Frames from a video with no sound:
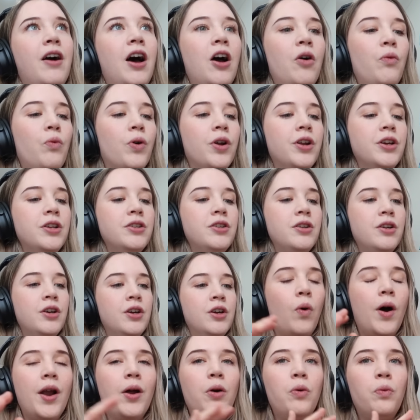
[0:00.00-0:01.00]
I wanted
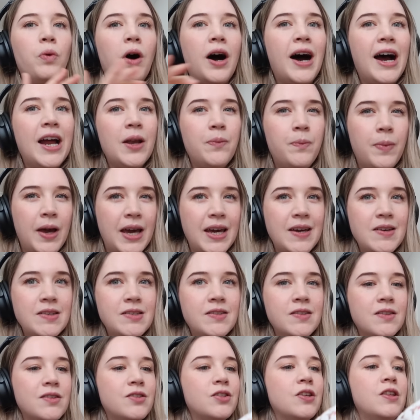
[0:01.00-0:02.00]
quite a wide
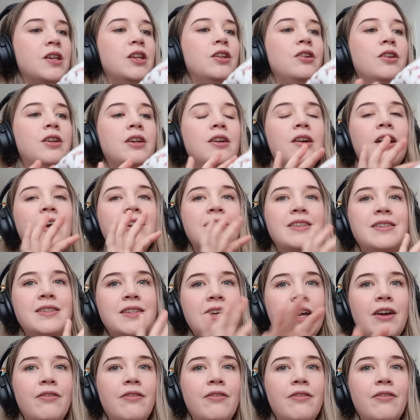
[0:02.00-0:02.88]
base so then you can kind of see